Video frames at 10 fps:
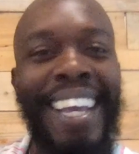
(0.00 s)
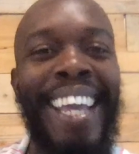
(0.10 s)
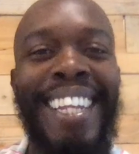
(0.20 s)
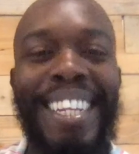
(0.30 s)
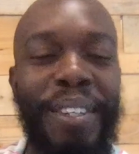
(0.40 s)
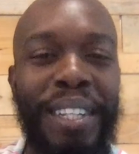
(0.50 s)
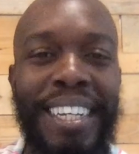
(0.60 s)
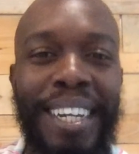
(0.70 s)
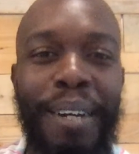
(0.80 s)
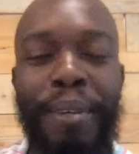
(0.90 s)
and then you
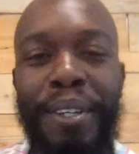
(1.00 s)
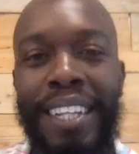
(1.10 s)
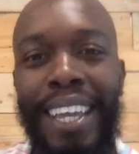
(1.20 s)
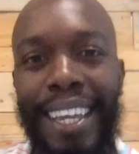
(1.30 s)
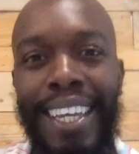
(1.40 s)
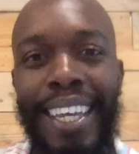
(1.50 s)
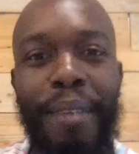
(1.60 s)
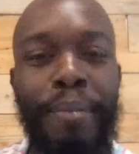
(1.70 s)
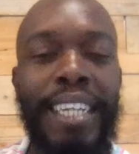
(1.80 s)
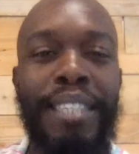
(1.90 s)
look up and you're like,
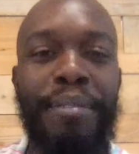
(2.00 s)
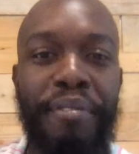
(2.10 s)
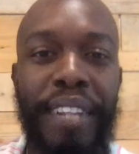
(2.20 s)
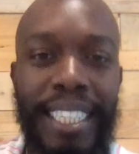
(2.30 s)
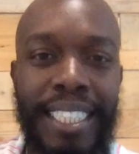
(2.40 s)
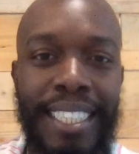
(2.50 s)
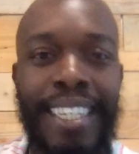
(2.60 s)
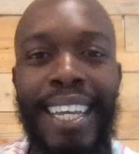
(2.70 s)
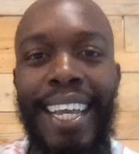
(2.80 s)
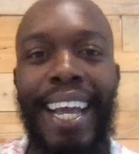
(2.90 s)
because of inflation,
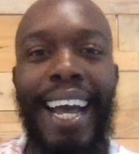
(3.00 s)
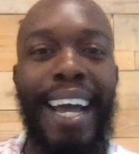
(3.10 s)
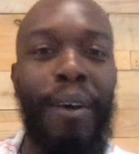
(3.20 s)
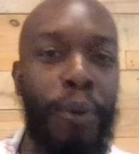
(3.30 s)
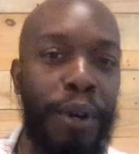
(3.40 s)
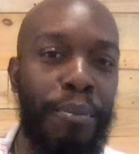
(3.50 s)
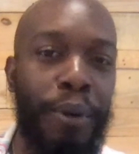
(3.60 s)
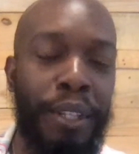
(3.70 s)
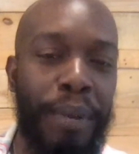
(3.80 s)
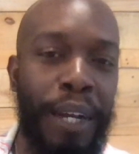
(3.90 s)
I work more
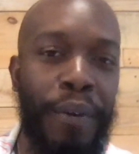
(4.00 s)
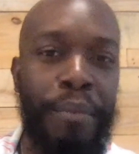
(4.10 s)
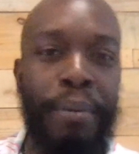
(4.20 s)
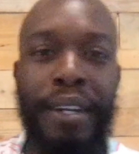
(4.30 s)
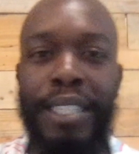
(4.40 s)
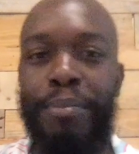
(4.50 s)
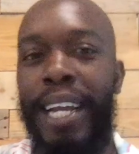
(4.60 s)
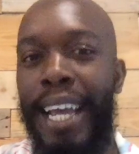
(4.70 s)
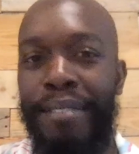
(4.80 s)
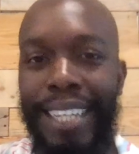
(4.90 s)
than my grandparents, but I
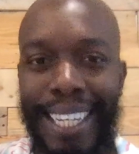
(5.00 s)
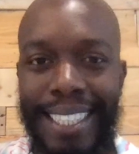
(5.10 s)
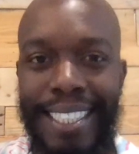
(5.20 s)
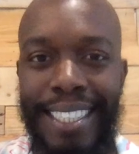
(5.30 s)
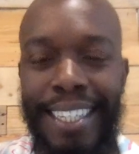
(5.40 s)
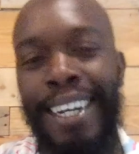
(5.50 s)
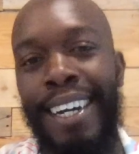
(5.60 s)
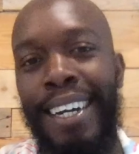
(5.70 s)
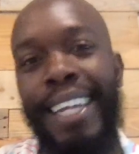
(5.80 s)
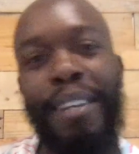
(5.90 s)
have less.
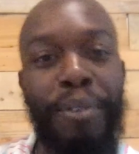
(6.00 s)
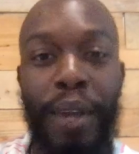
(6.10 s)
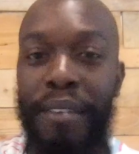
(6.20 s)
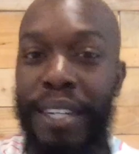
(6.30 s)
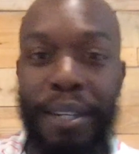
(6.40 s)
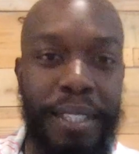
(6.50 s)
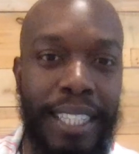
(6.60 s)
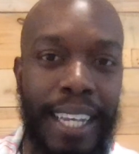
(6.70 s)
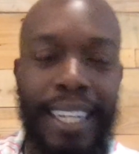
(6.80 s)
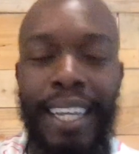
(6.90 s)
And if you haven't noticed
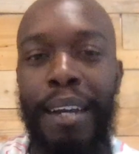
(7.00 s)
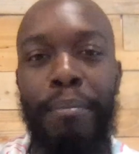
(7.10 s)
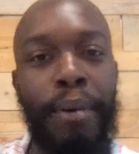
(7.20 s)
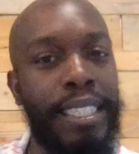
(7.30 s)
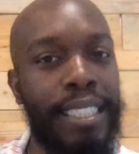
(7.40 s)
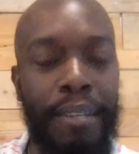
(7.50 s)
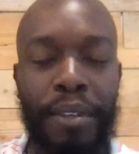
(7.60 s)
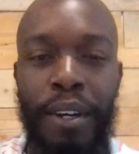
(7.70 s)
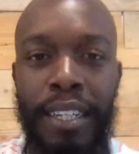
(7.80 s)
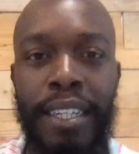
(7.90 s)
that, prices have
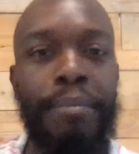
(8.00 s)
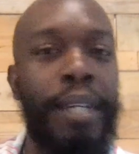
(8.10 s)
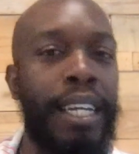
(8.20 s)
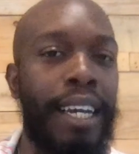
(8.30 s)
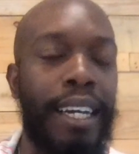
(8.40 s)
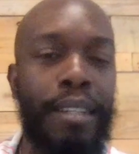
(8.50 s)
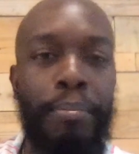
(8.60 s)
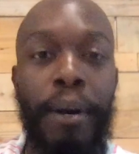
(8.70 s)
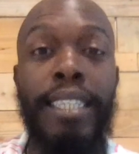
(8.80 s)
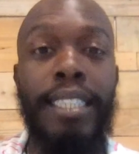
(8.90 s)
gone up. The
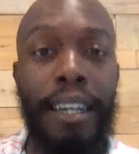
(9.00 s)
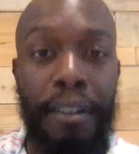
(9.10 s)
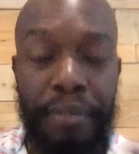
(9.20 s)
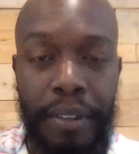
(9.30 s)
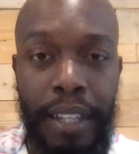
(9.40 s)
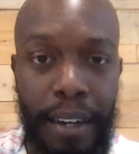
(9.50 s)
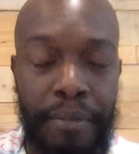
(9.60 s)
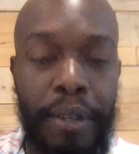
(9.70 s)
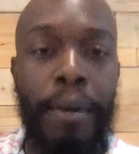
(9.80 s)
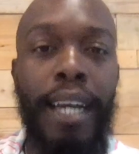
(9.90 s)
price of
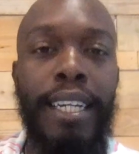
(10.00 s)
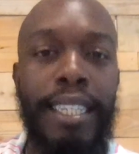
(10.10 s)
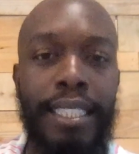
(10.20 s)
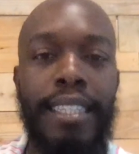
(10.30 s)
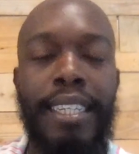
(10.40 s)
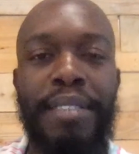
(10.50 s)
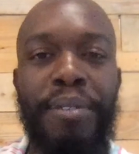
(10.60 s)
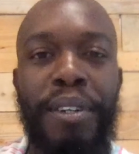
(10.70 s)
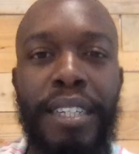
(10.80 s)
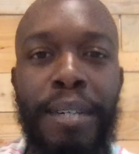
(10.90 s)
commodities and things have
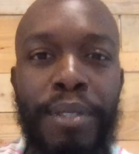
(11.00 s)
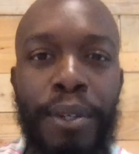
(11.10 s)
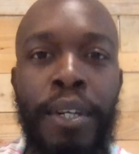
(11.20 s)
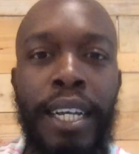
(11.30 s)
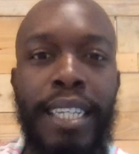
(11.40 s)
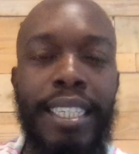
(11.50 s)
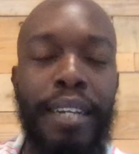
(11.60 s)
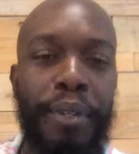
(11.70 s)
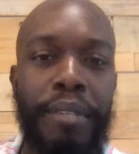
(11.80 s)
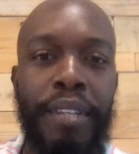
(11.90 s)
gone up. So to get
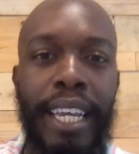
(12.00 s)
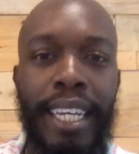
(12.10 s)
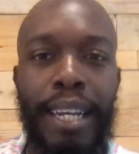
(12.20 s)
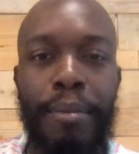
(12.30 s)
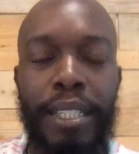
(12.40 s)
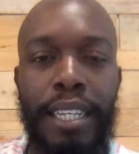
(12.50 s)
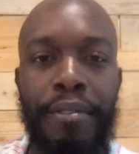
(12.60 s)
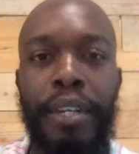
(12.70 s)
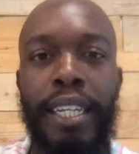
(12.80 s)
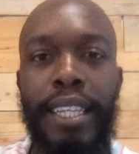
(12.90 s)
rid of that economic
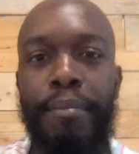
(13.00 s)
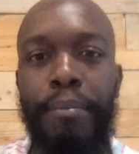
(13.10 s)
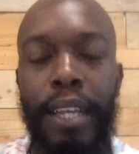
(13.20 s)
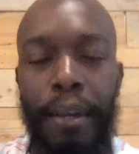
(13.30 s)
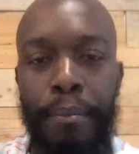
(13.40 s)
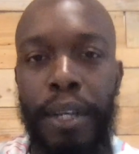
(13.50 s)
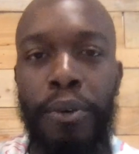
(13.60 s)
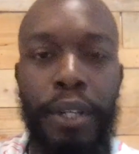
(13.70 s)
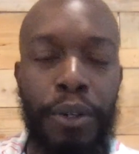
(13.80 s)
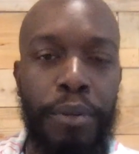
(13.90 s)
slavery, I think
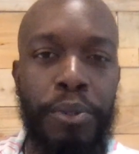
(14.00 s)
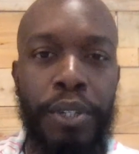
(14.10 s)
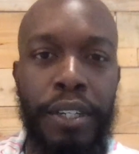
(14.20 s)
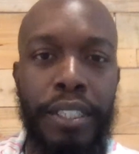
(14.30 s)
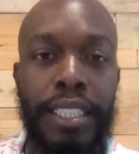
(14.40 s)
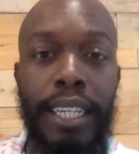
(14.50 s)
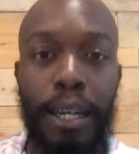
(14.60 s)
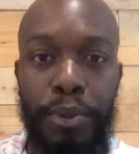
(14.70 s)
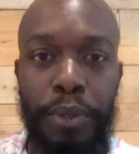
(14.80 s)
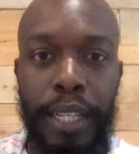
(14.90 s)
Bitcoin and cryptocurrency
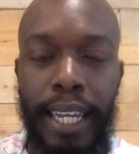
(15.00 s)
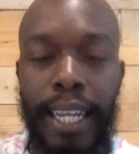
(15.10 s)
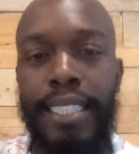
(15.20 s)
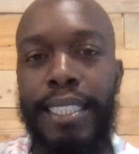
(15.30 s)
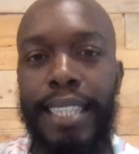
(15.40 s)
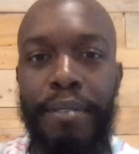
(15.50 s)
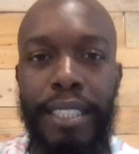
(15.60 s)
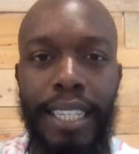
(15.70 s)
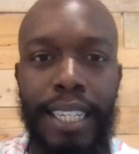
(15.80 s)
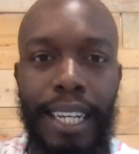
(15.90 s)
helps with that as a savings
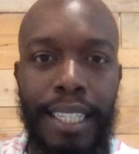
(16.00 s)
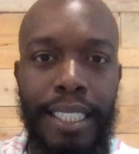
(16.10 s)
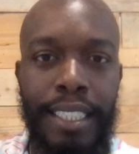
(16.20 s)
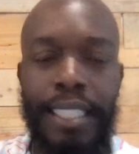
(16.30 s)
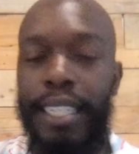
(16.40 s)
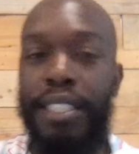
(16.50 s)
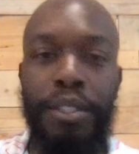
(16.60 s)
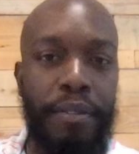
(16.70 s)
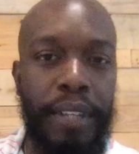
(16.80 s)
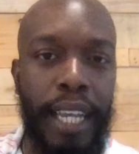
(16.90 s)
technology to get you
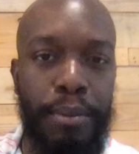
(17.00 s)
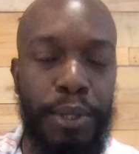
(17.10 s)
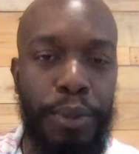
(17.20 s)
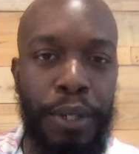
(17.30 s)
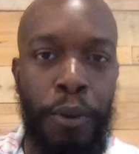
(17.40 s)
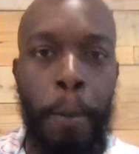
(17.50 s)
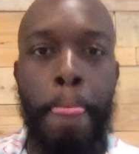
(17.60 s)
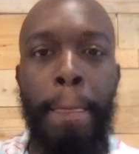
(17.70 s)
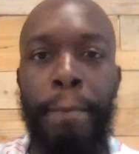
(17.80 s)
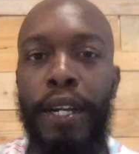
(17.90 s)
off the hamster wheel,
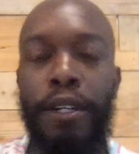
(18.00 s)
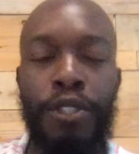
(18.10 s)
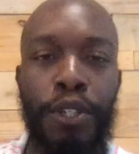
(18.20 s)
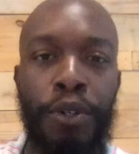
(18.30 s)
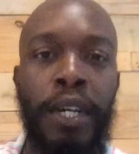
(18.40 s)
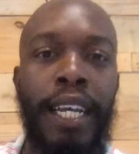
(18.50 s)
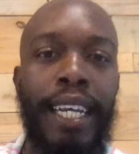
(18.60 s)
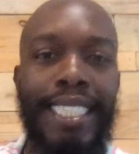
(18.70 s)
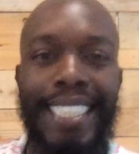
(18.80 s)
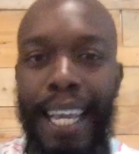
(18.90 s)
but also
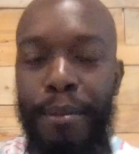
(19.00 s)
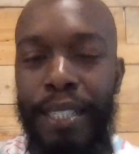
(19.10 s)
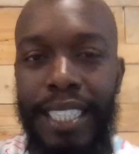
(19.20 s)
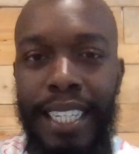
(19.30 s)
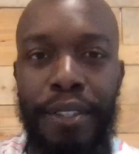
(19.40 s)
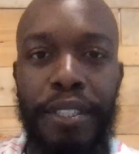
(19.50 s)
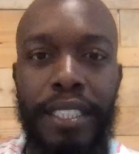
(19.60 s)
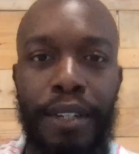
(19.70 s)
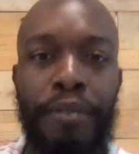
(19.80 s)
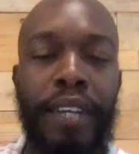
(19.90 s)
establishing
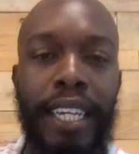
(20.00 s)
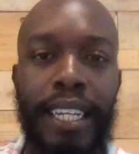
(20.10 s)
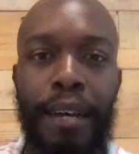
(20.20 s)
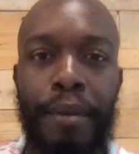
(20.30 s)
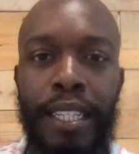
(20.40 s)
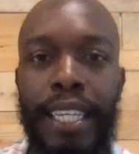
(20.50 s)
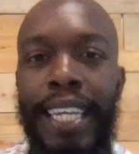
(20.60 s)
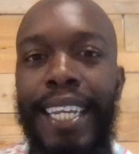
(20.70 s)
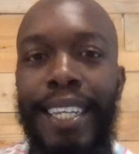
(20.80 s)
yourself economically in a